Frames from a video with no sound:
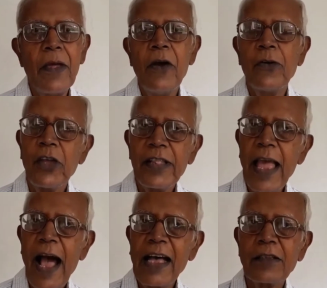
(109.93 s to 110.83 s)
So they
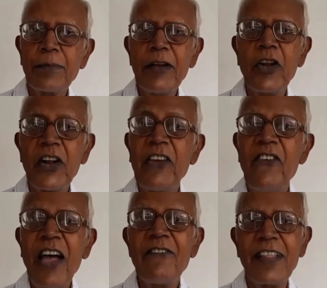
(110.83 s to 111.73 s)
asked me to
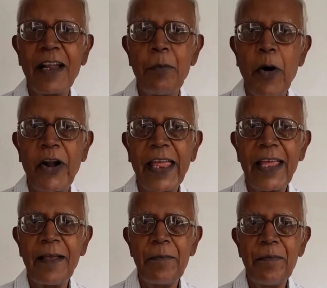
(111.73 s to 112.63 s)
revive that body,
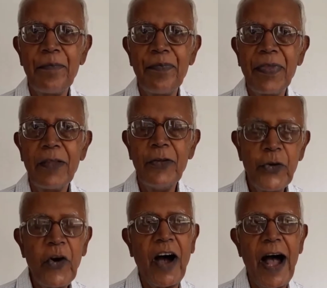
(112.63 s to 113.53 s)

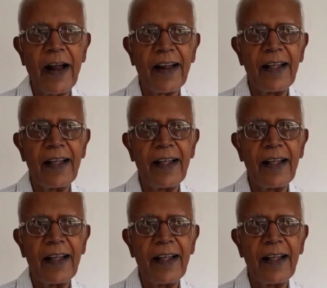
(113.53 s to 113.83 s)
JOHAR.